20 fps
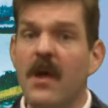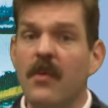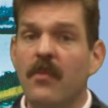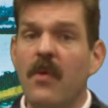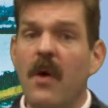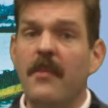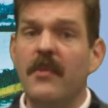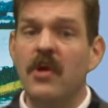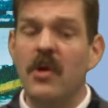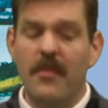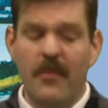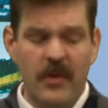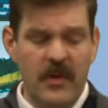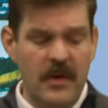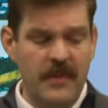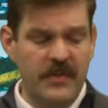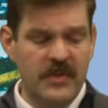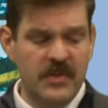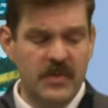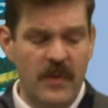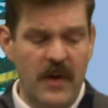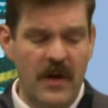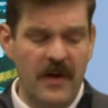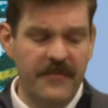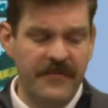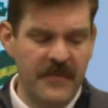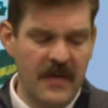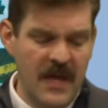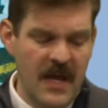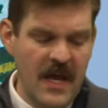Roman numeral number
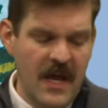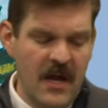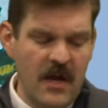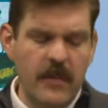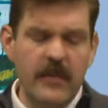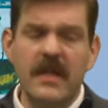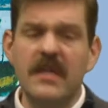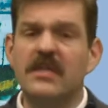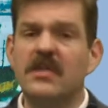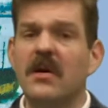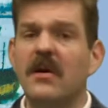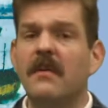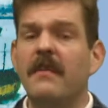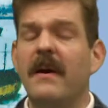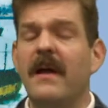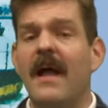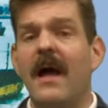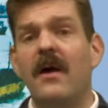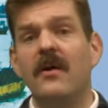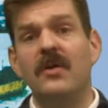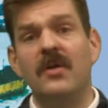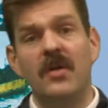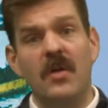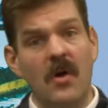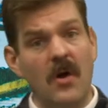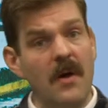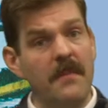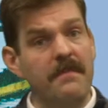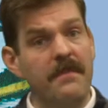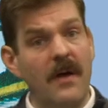12. Here I want to talk about how
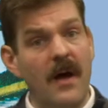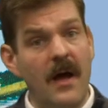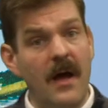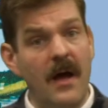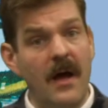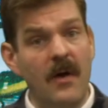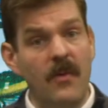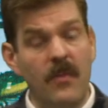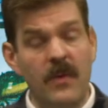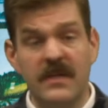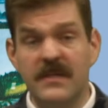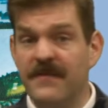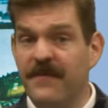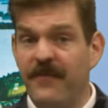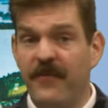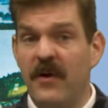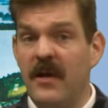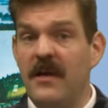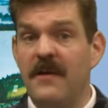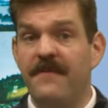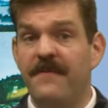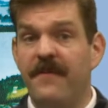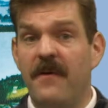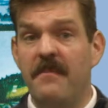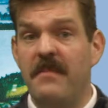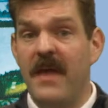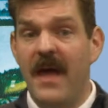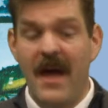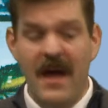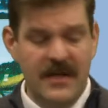Europe was free
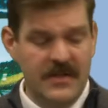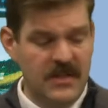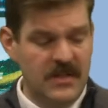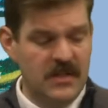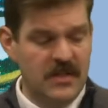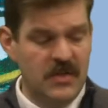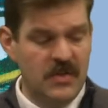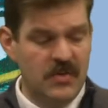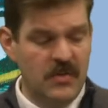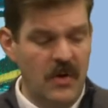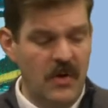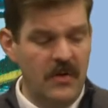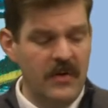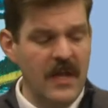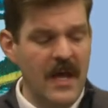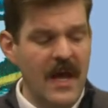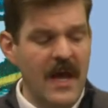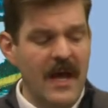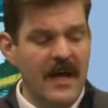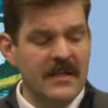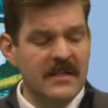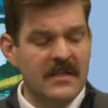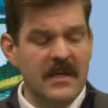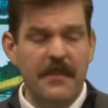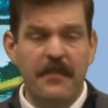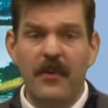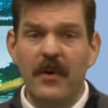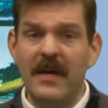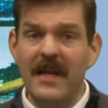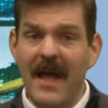from the Axis control in
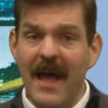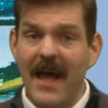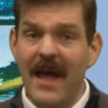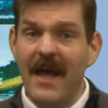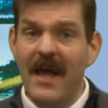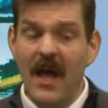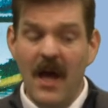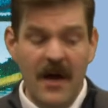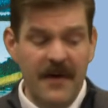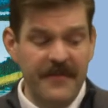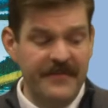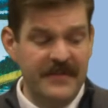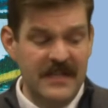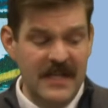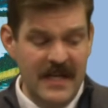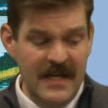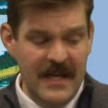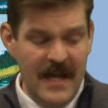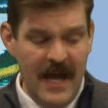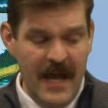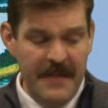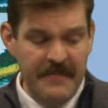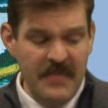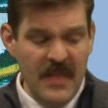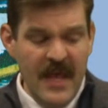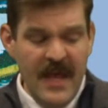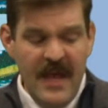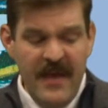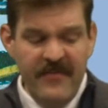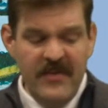subpoint A of D-Day.
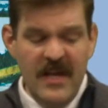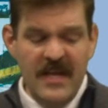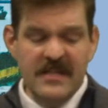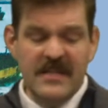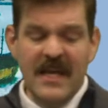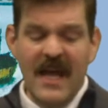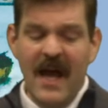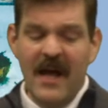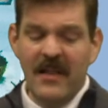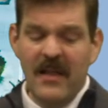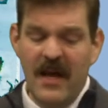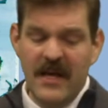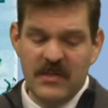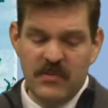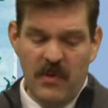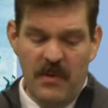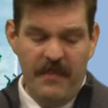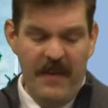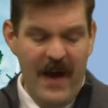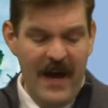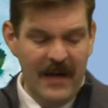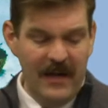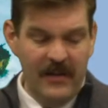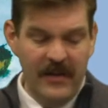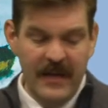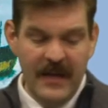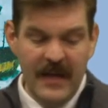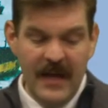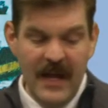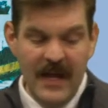Even as the Allies were
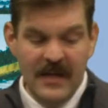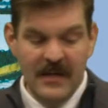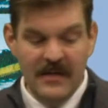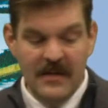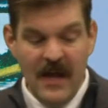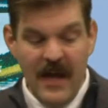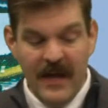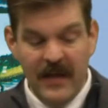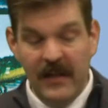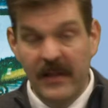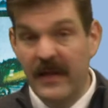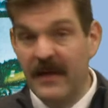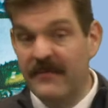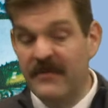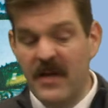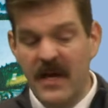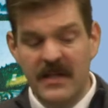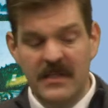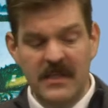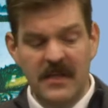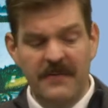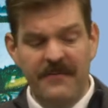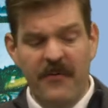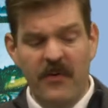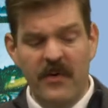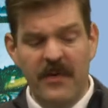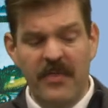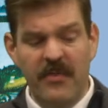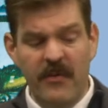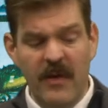battling in Italy of
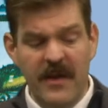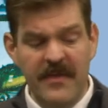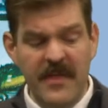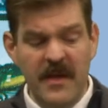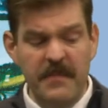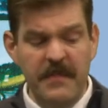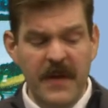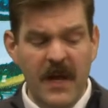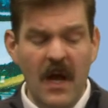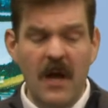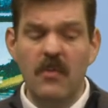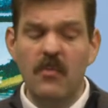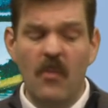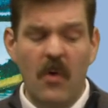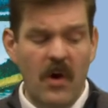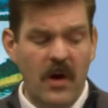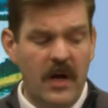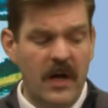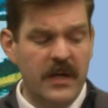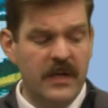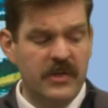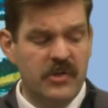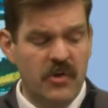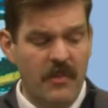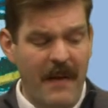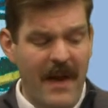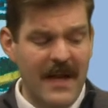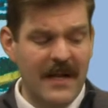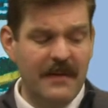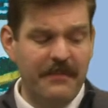1943, they'd begun work on a
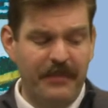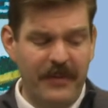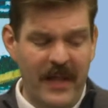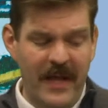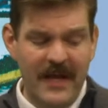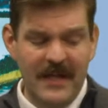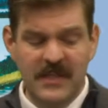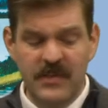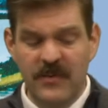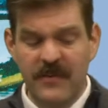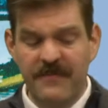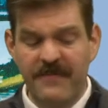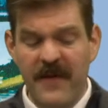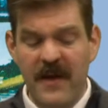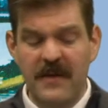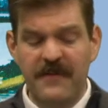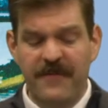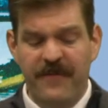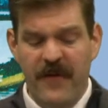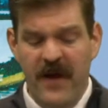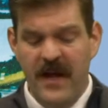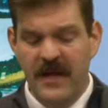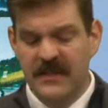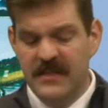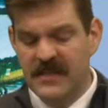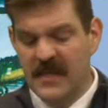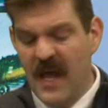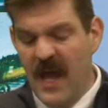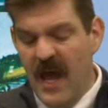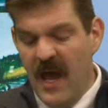dramatic plan to invade
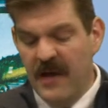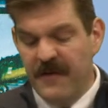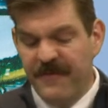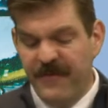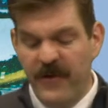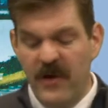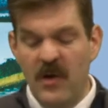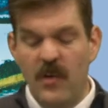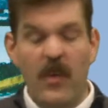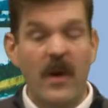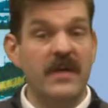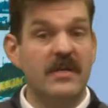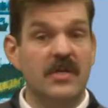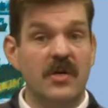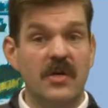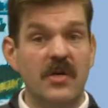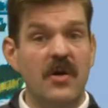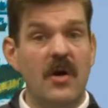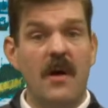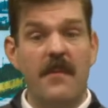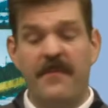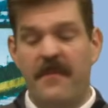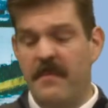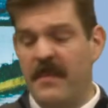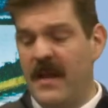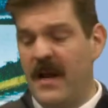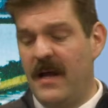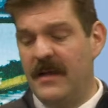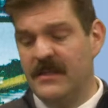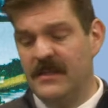France and free Western Europe from
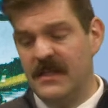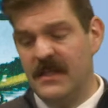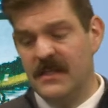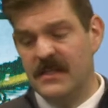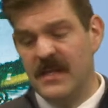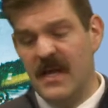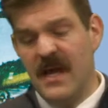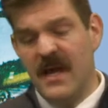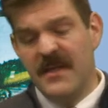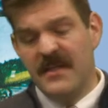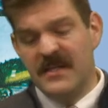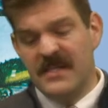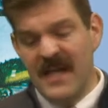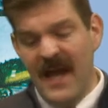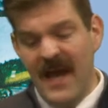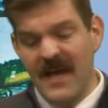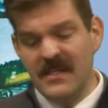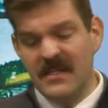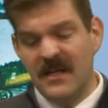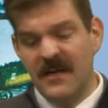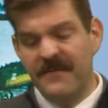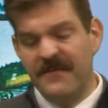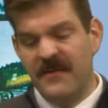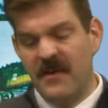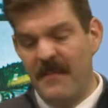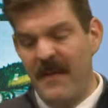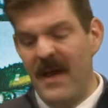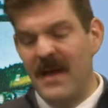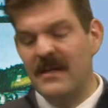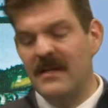the Nazis. The task of
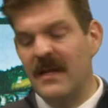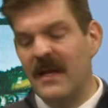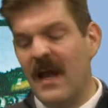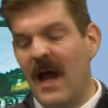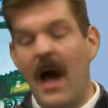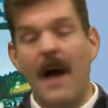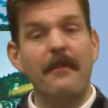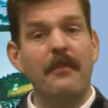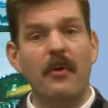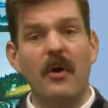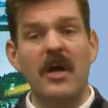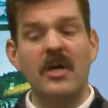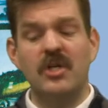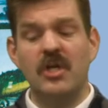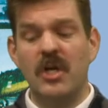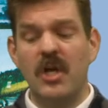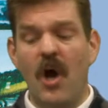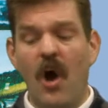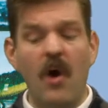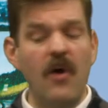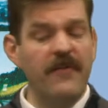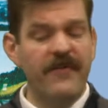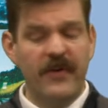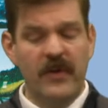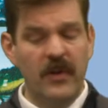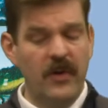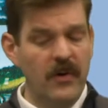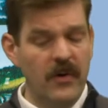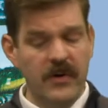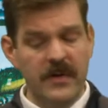commanding Operation
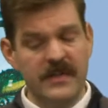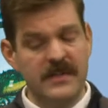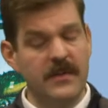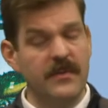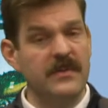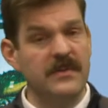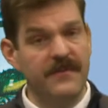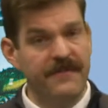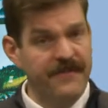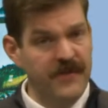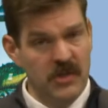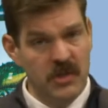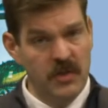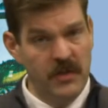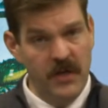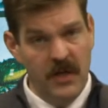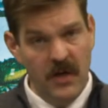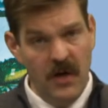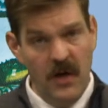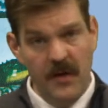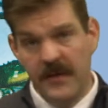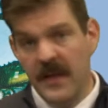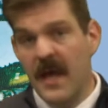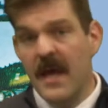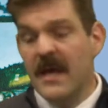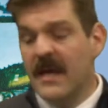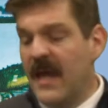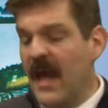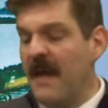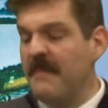Overlord, as it was officially called,
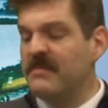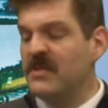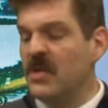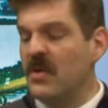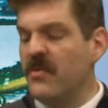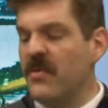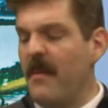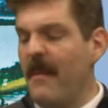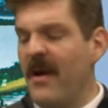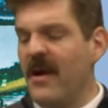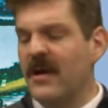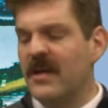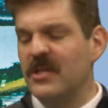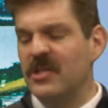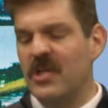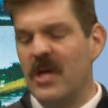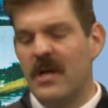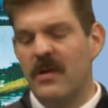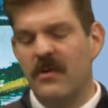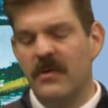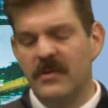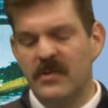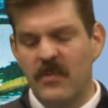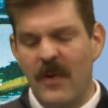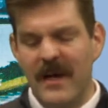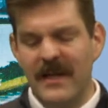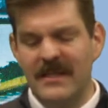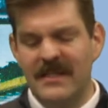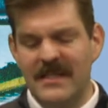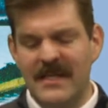came to the American General
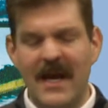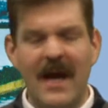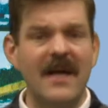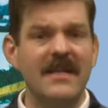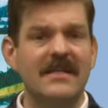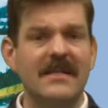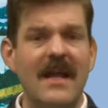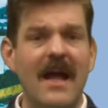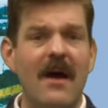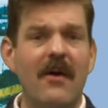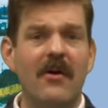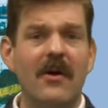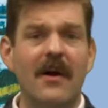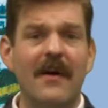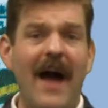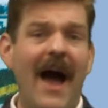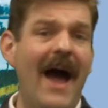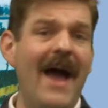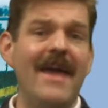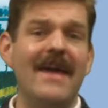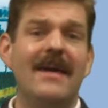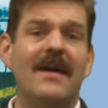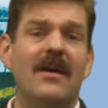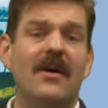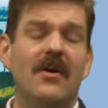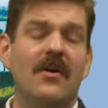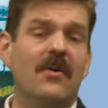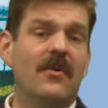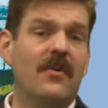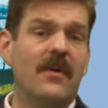Dwight D. Eisenhower, Ike,
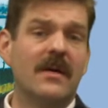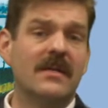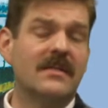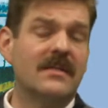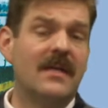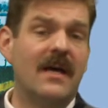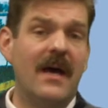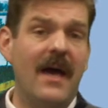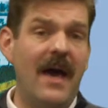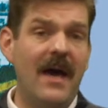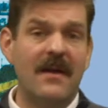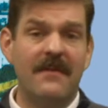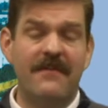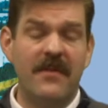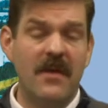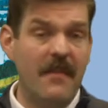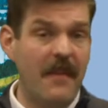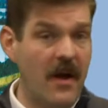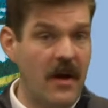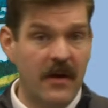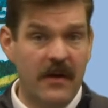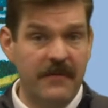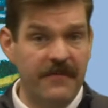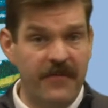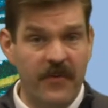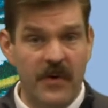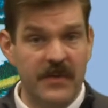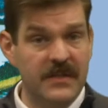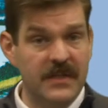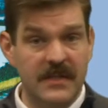who was the head of the American
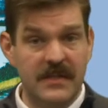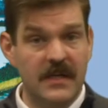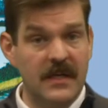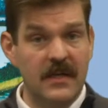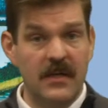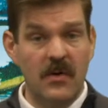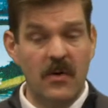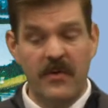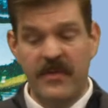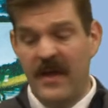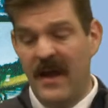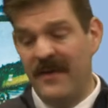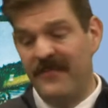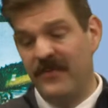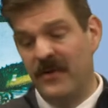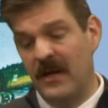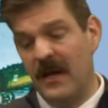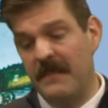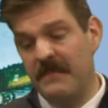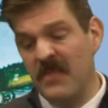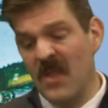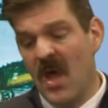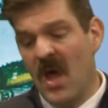forces in North Africa.